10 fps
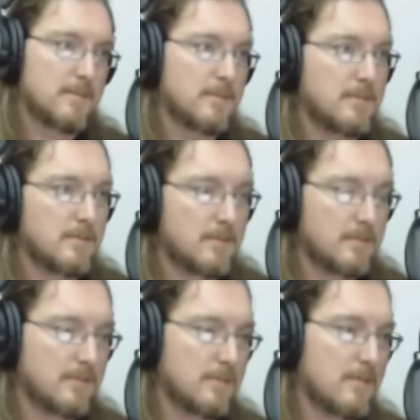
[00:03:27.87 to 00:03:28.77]

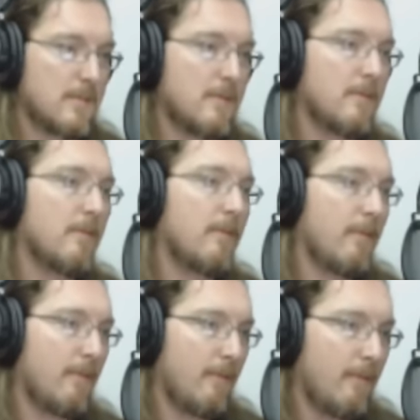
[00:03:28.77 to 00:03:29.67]

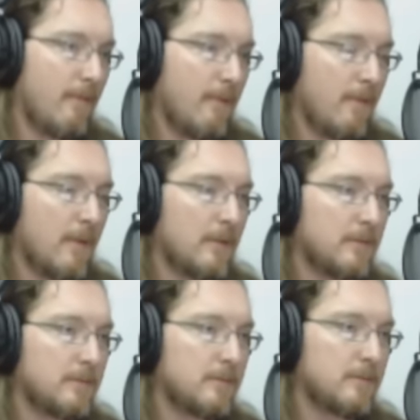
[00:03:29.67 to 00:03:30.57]

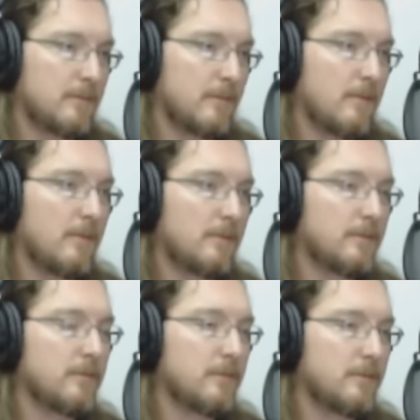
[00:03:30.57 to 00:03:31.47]

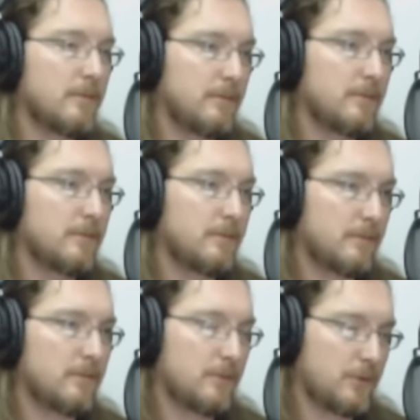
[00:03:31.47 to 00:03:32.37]

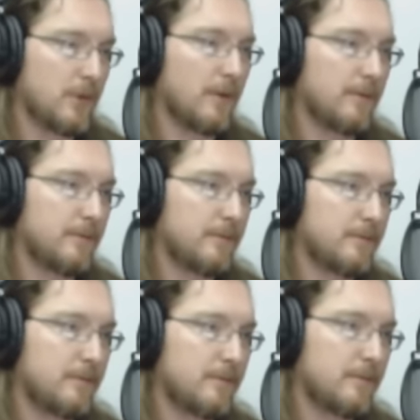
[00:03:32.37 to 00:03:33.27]

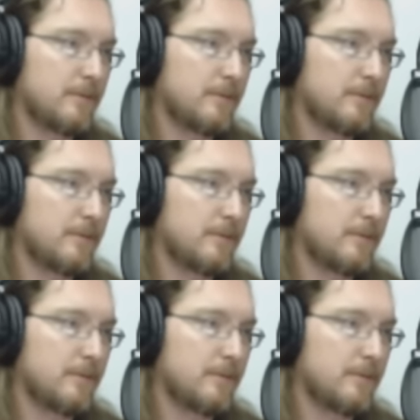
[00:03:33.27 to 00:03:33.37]
(silent)